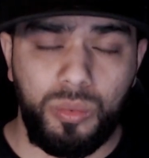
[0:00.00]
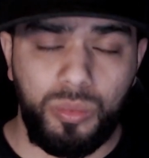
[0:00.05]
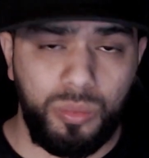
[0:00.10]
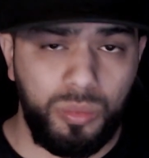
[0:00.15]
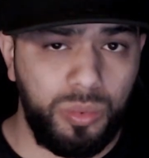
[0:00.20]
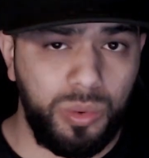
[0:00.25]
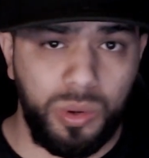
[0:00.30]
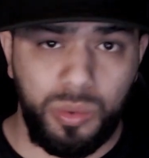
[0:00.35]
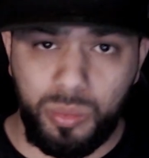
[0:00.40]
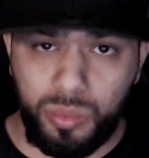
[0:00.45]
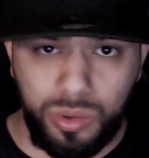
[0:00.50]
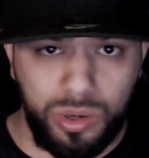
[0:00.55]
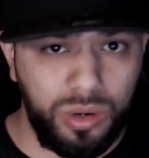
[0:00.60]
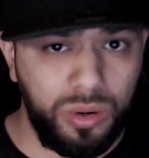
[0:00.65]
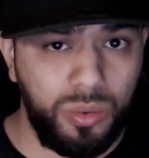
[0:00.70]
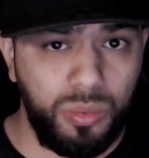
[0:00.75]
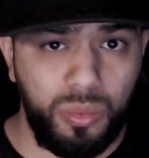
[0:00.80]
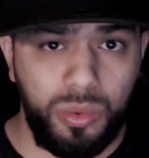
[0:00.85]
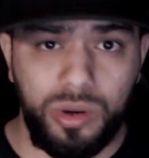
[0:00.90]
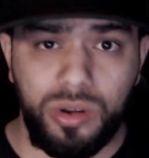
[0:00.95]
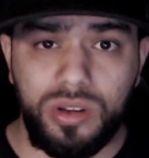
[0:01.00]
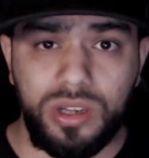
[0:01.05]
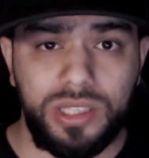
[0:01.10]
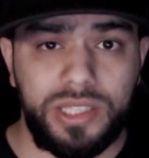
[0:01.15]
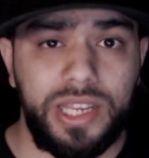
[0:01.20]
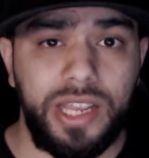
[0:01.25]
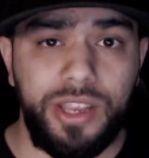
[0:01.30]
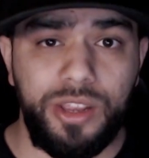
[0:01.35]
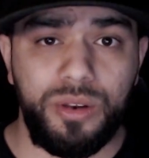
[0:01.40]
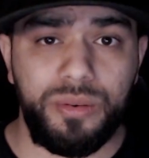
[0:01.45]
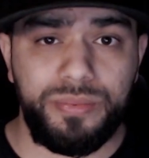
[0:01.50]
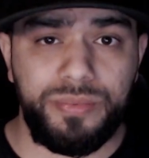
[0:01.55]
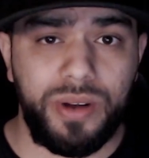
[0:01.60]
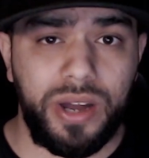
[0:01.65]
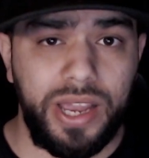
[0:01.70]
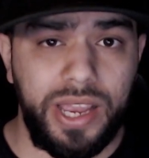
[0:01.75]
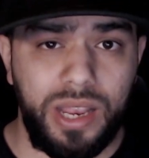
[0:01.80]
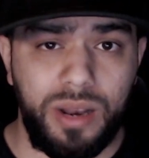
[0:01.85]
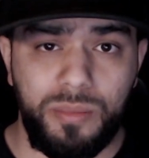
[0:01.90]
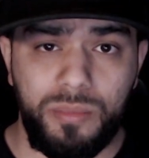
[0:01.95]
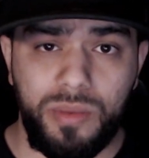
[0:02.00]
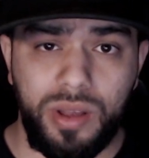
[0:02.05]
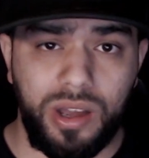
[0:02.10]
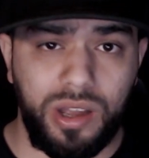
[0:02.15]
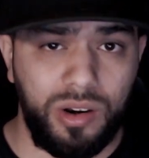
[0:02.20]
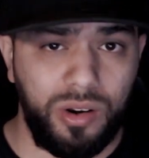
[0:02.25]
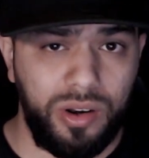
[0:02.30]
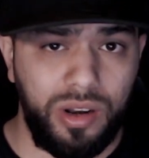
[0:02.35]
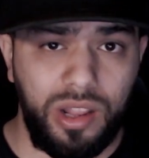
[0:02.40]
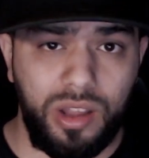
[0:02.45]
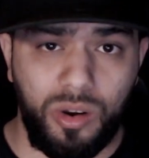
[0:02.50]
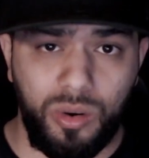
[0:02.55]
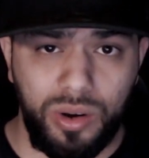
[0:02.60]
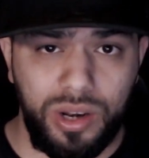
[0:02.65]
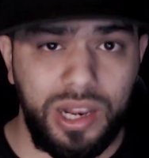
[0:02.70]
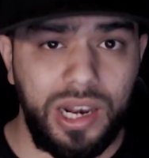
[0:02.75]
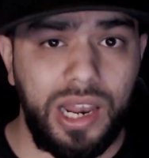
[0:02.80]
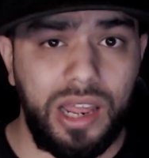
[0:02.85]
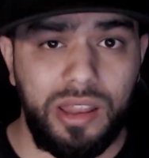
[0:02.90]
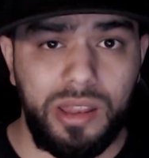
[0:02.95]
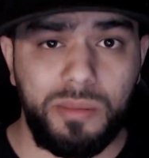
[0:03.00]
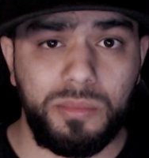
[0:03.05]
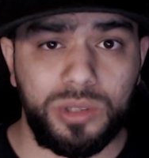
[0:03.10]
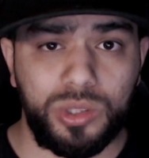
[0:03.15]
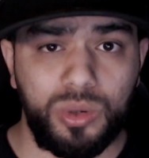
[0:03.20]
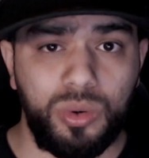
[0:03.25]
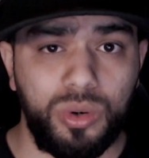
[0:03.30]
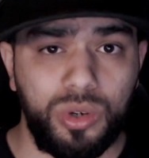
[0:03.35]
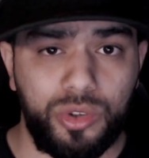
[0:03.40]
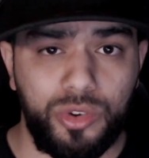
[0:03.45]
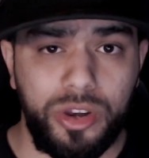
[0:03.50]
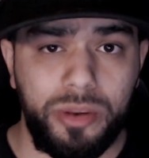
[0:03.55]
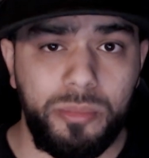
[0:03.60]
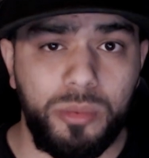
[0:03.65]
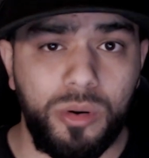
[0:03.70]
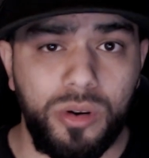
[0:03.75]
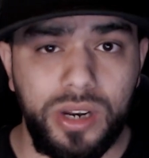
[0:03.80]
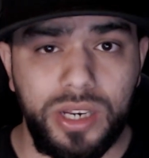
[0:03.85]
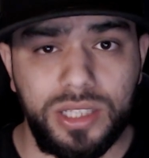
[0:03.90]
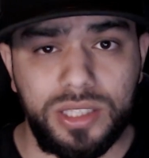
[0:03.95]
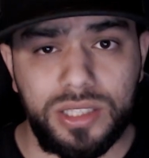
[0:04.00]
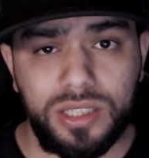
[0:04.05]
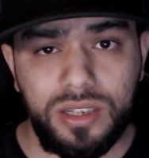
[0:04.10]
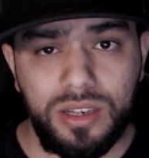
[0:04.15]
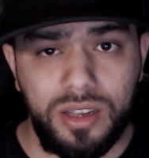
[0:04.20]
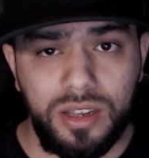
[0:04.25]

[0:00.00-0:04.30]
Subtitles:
We'll continue to fight and only allow them to score 3 points.